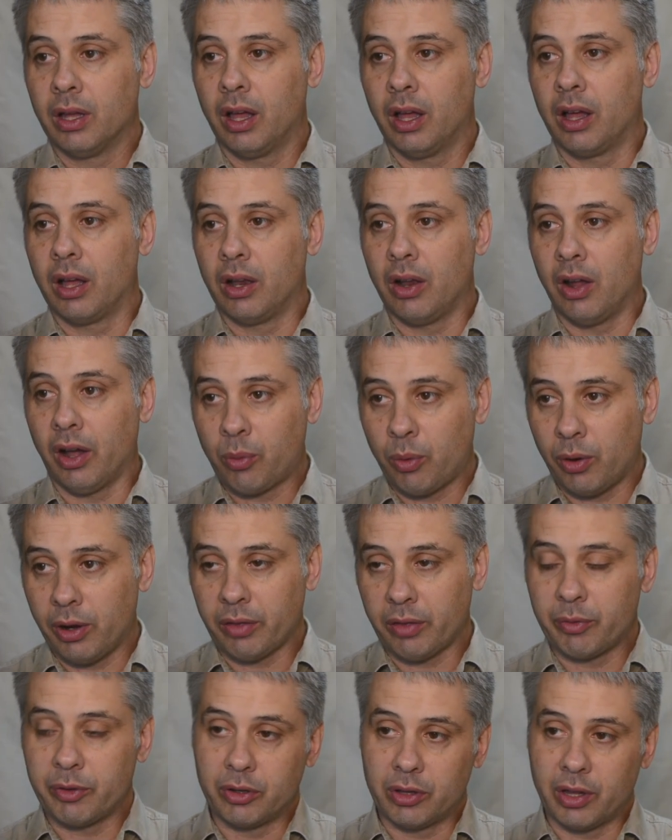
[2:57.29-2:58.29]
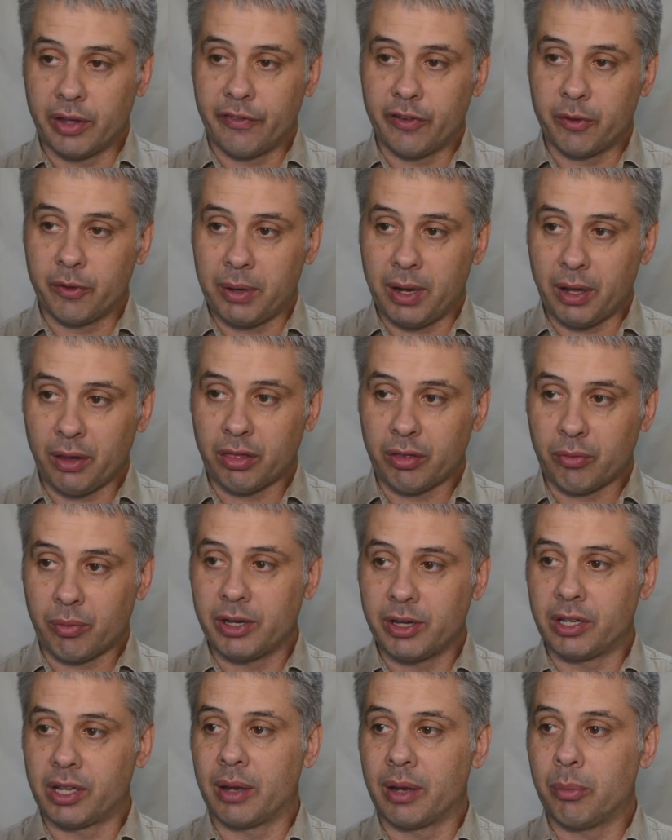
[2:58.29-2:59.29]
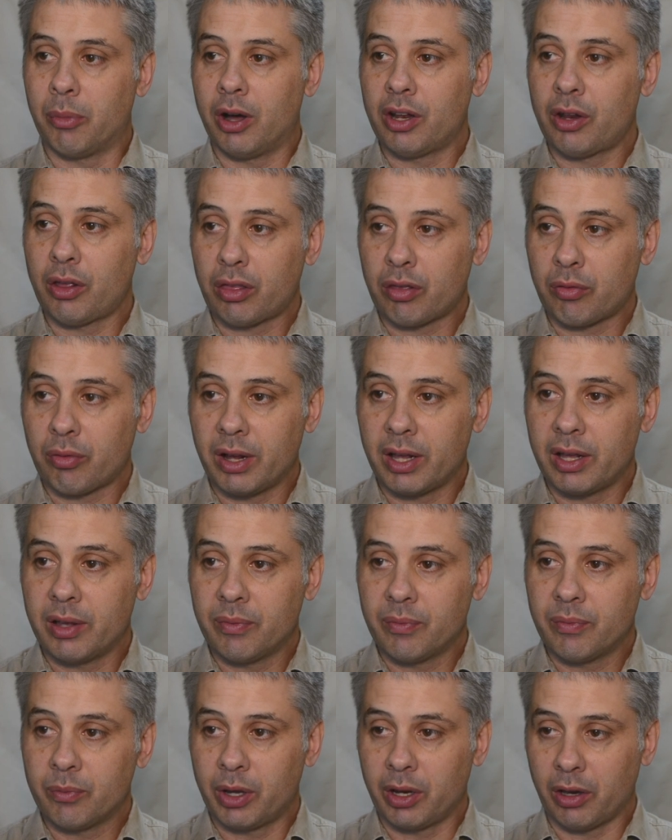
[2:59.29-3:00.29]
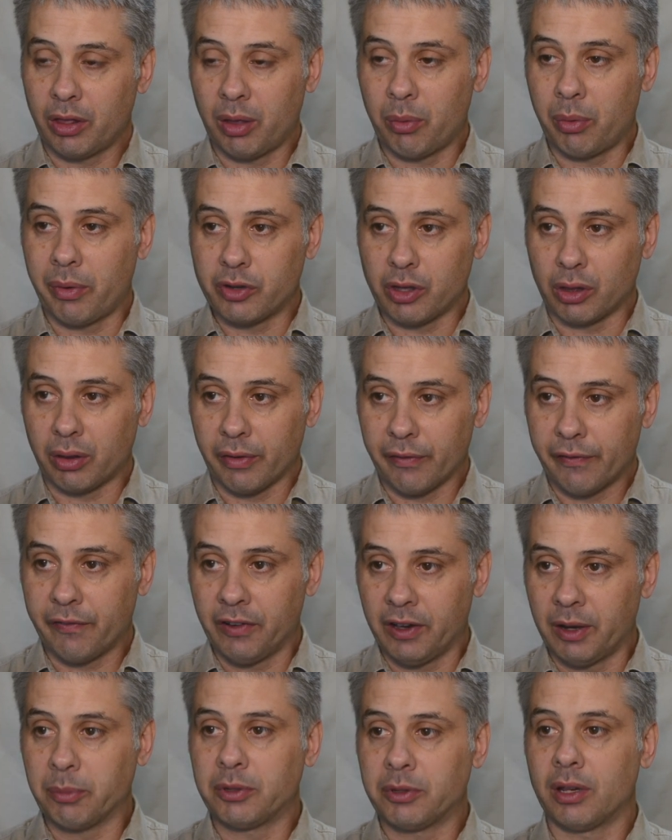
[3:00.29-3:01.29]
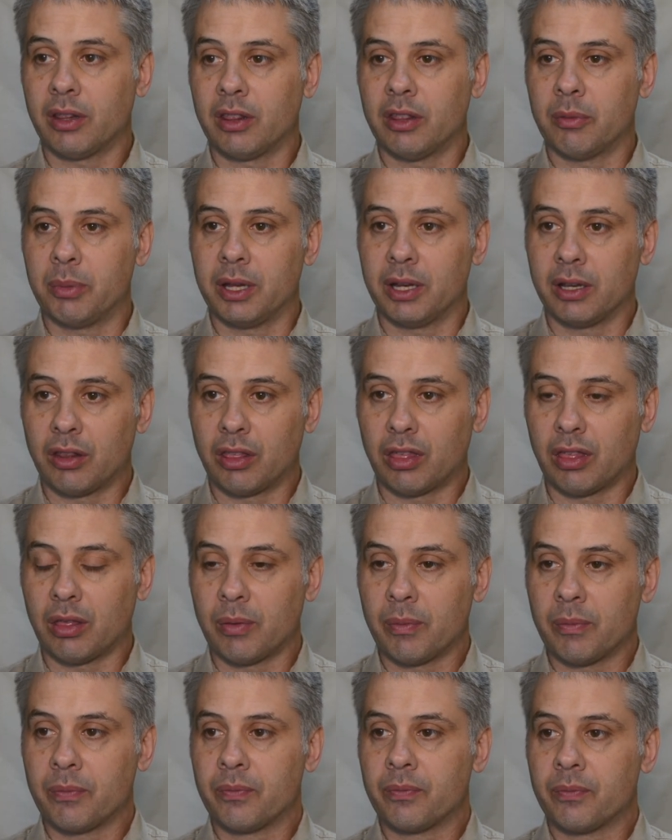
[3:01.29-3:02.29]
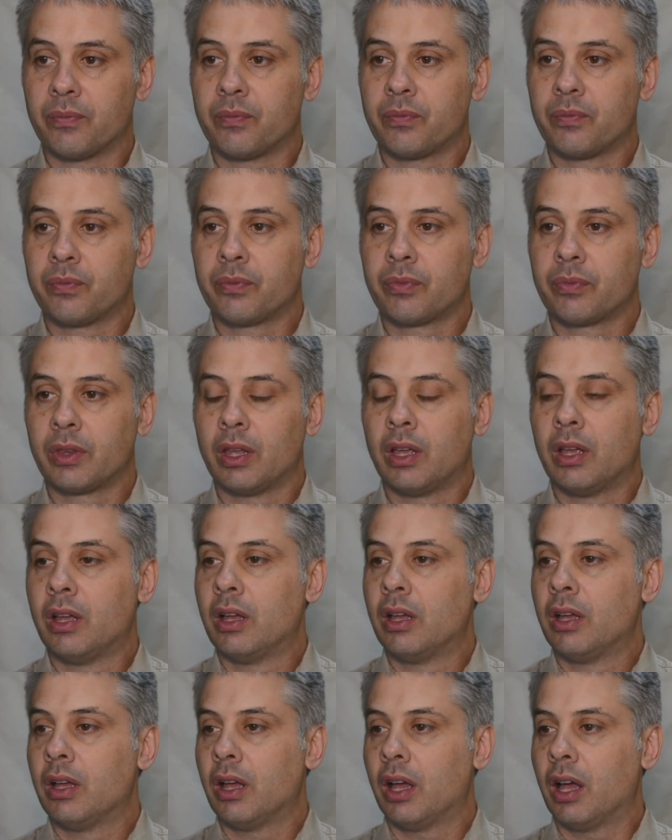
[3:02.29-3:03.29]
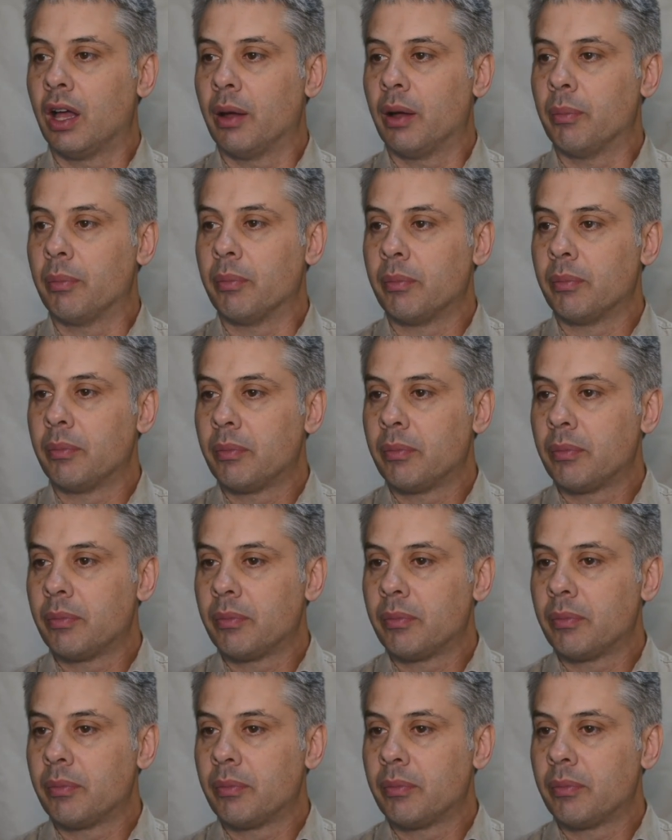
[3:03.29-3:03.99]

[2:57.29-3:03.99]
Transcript: Likewise, if we do that for +3 to get -3, we can see we've just flipped the bits. In